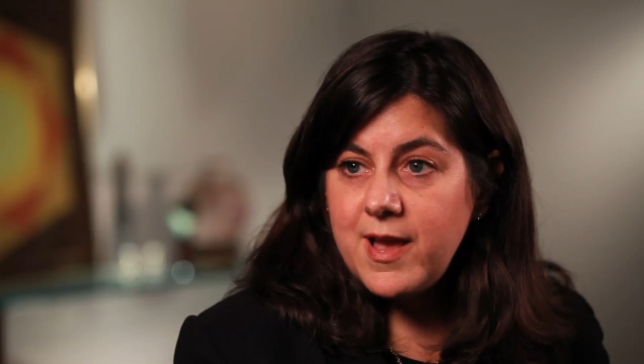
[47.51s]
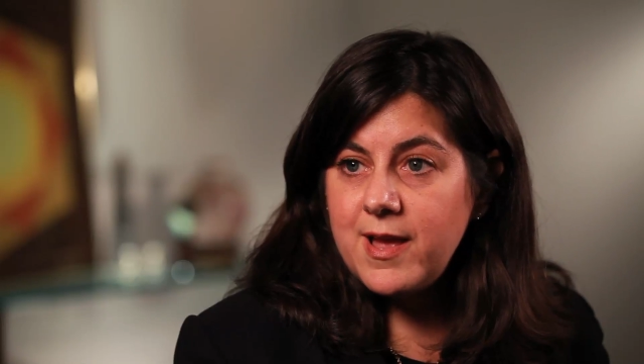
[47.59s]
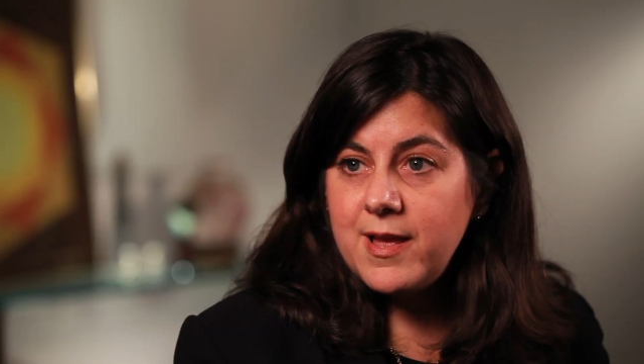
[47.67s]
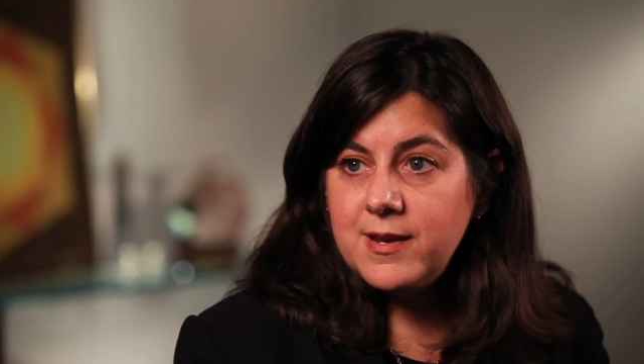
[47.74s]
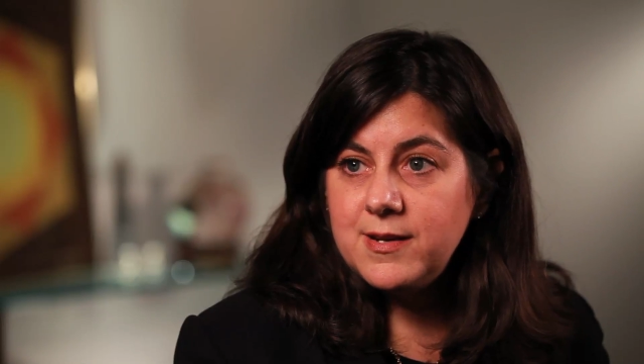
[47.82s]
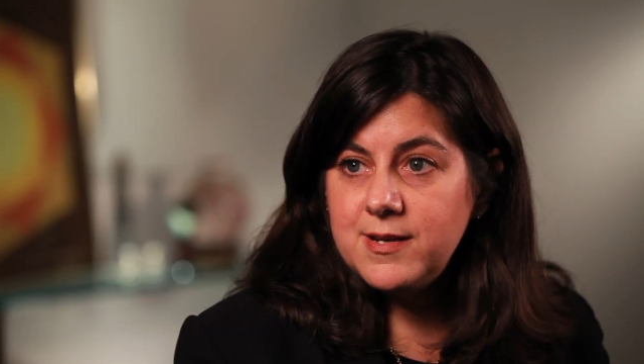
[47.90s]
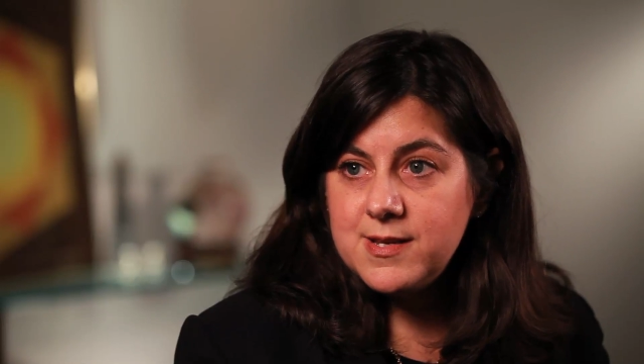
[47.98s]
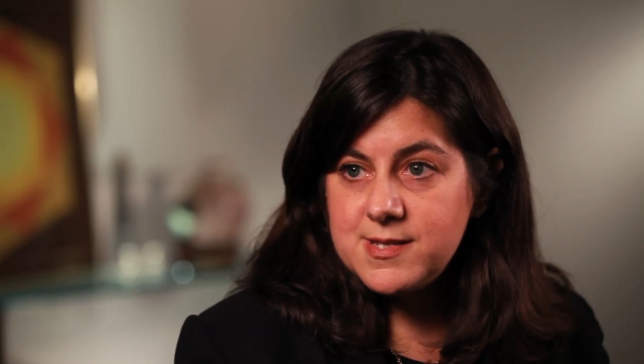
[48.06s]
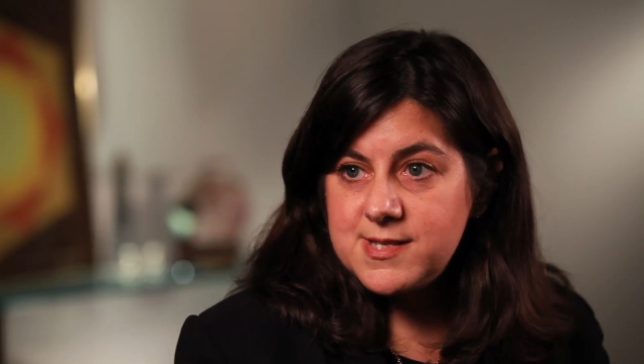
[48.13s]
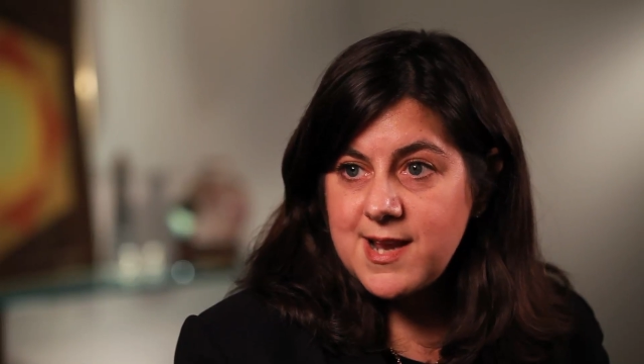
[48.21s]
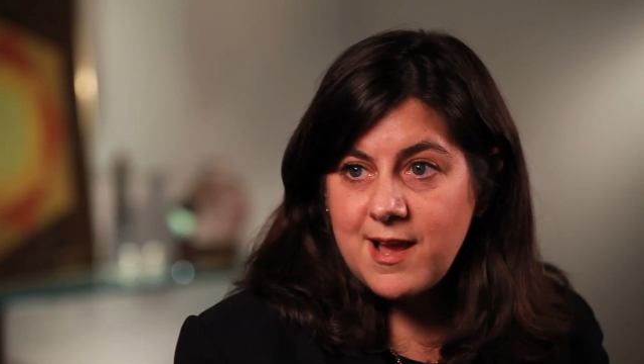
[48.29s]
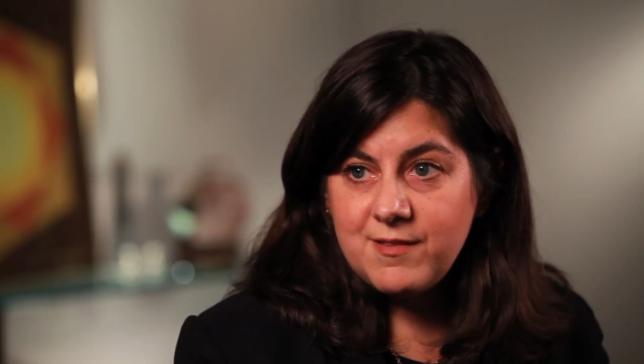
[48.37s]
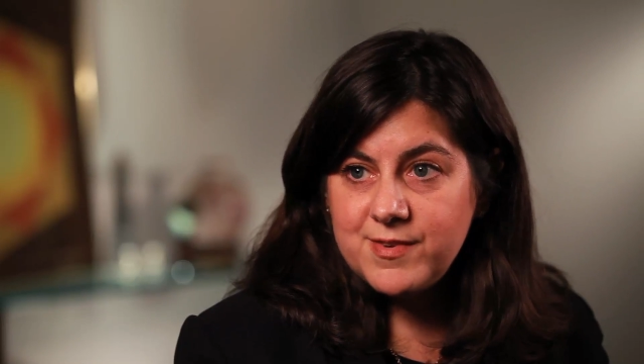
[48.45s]
and his
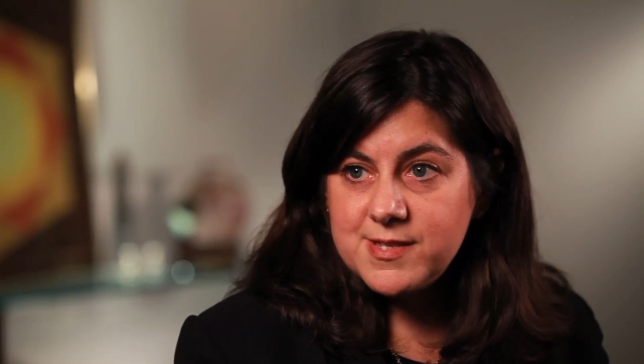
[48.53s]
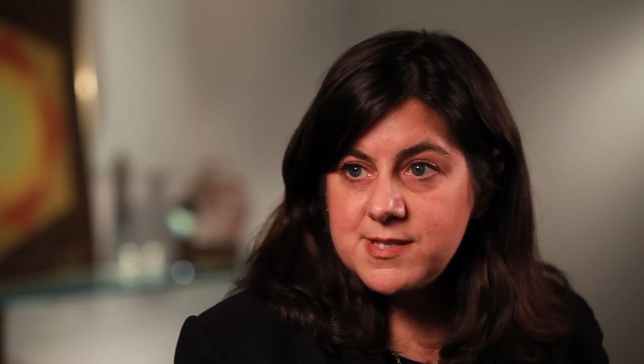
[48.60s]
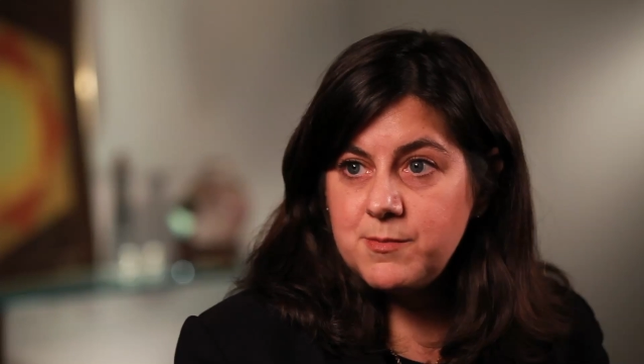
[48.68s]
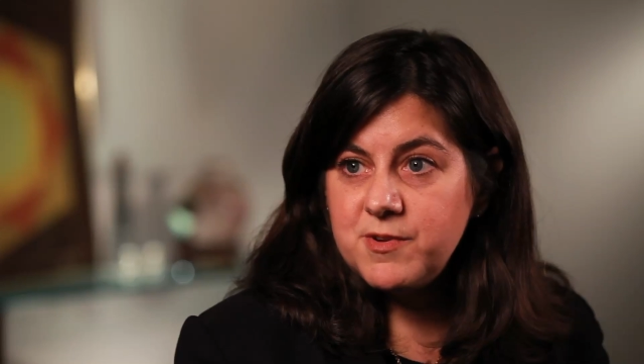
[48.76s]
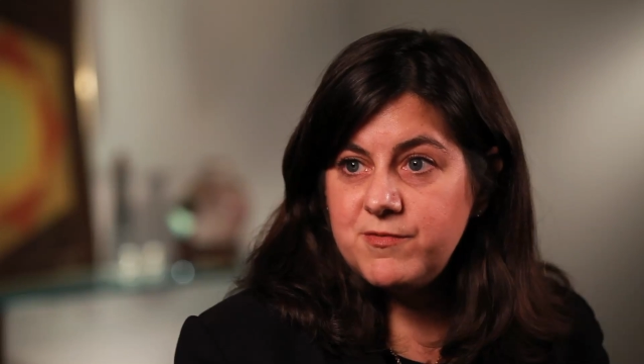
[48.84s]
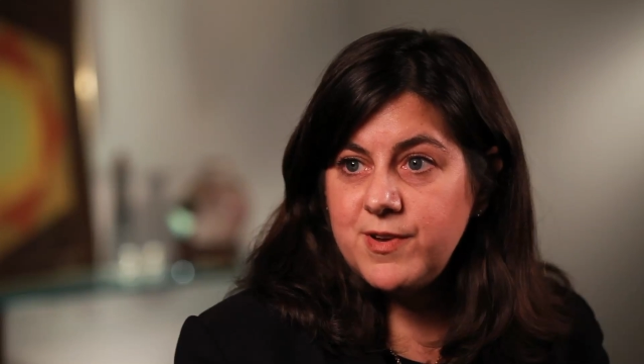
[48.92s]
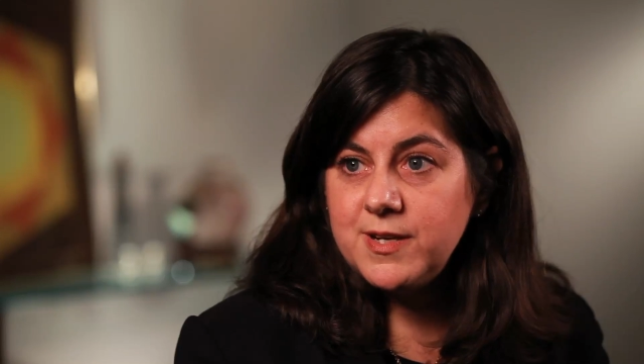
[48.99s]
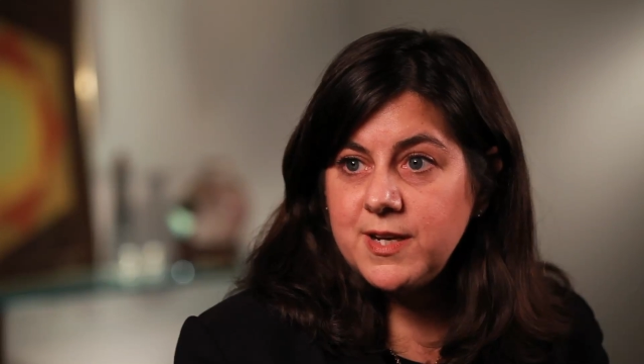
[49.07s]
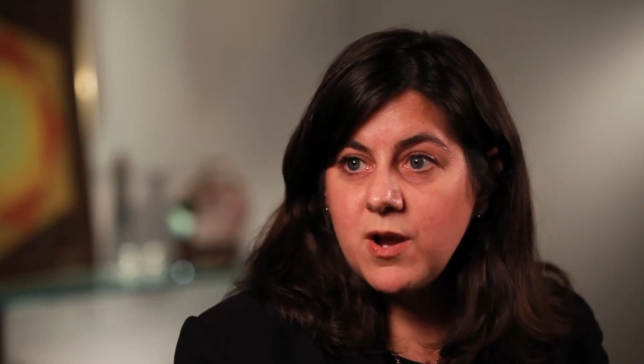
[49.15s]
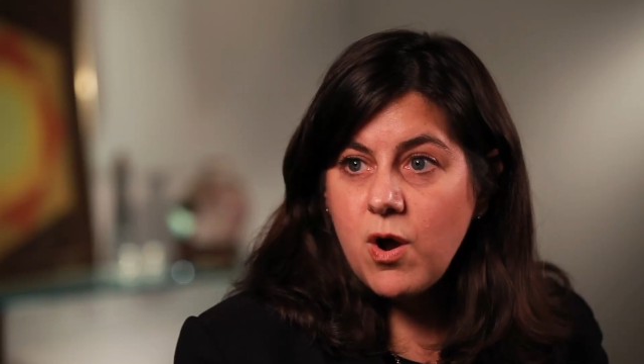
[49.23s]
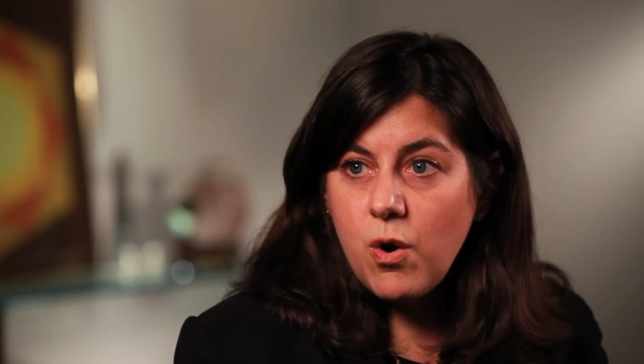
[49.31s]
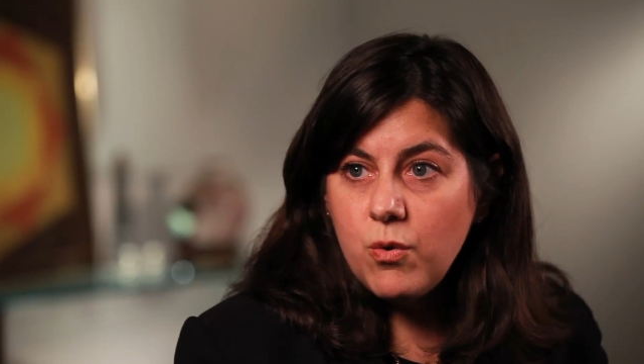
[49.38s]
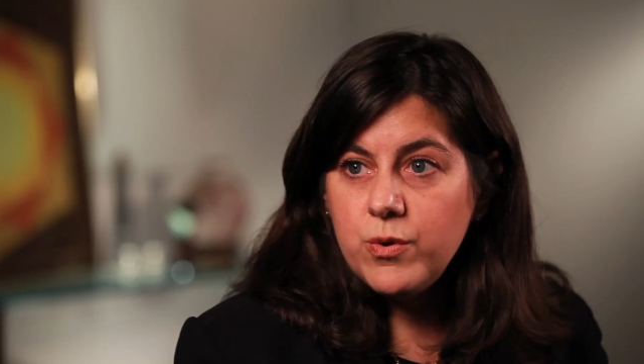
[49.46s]
staff at Summit
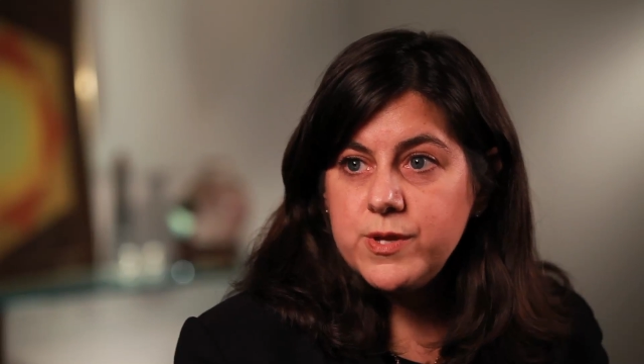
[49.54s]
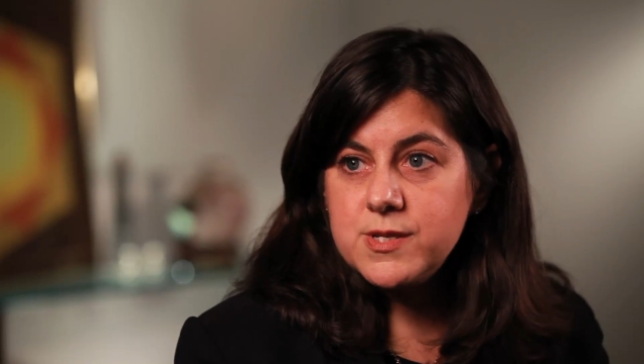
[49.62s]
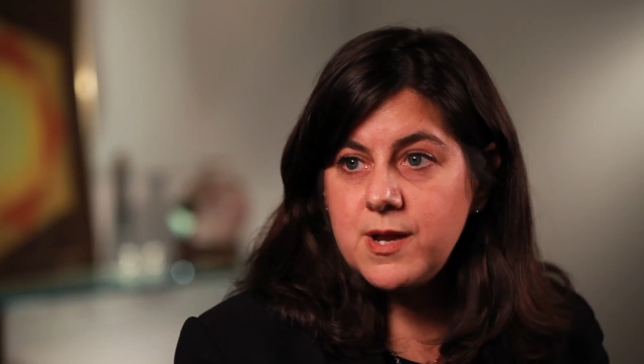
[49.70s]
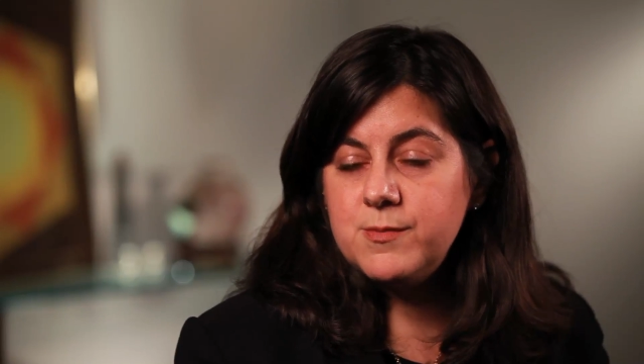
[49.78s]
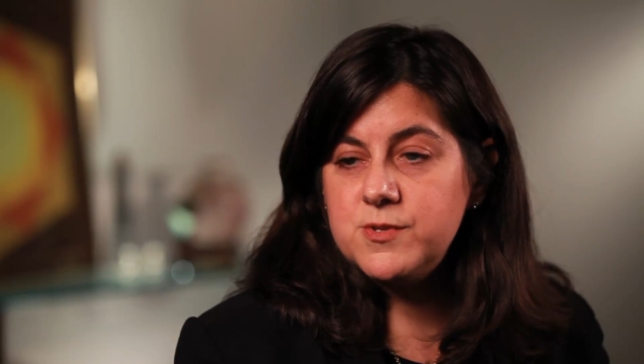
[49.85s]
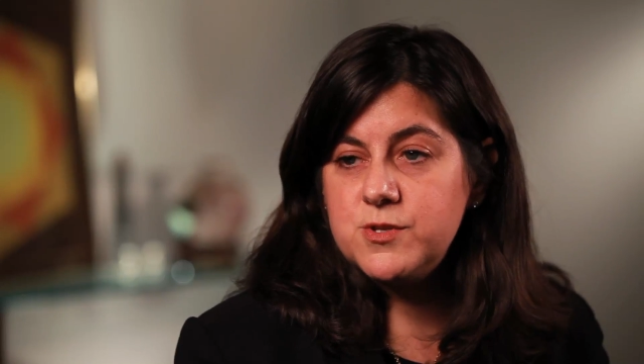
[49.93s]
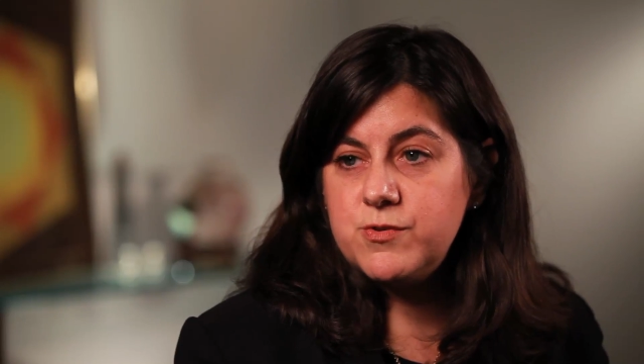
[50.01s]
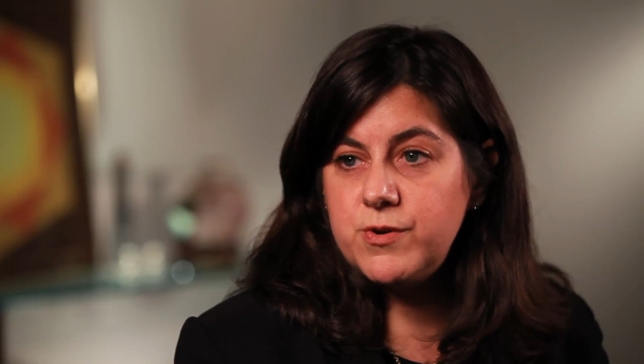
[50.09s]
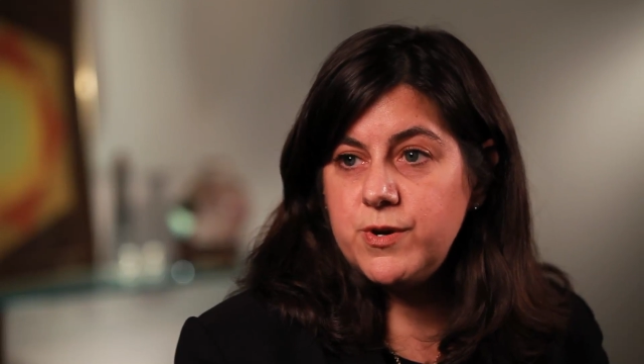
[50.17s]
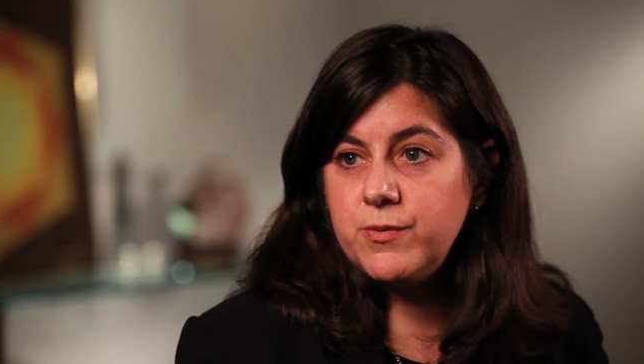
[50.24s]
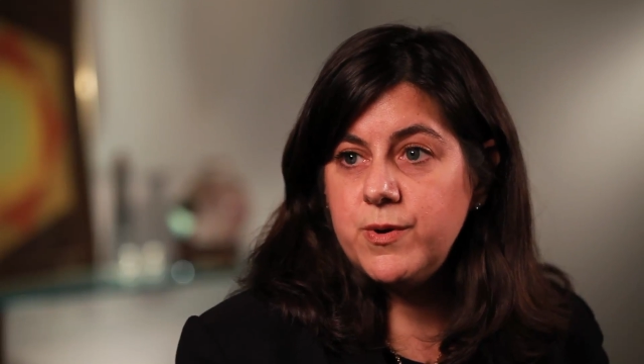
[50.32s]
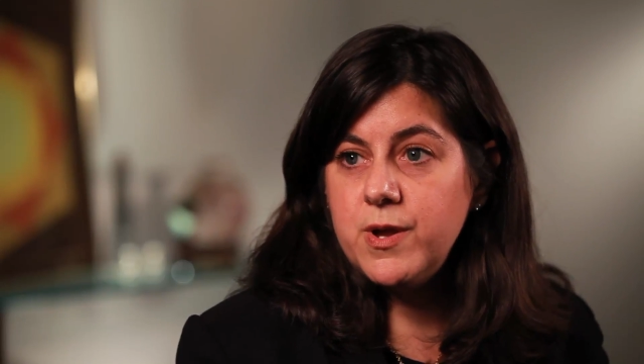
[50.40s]
Funding always comes through